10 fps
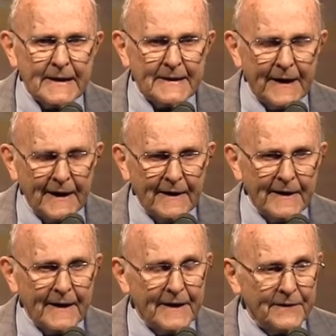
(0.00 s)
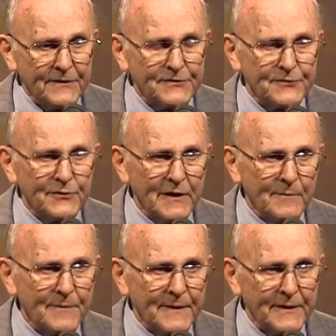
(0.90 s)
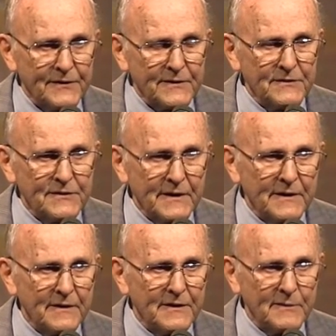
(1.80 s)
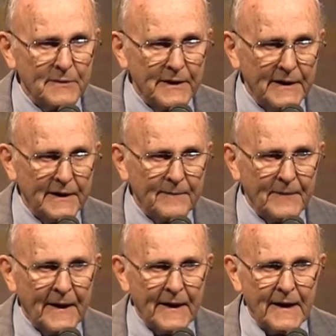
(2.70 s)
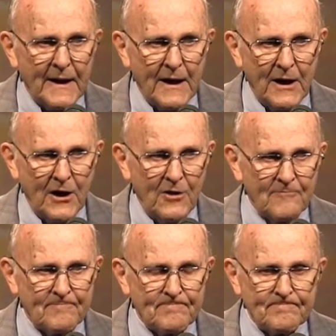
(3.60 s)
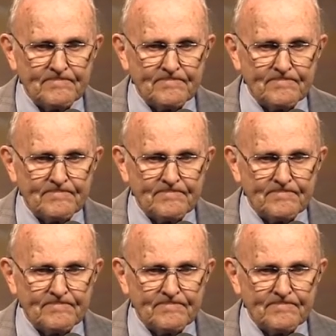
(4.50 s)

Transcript: there in this trip, it's considered to be a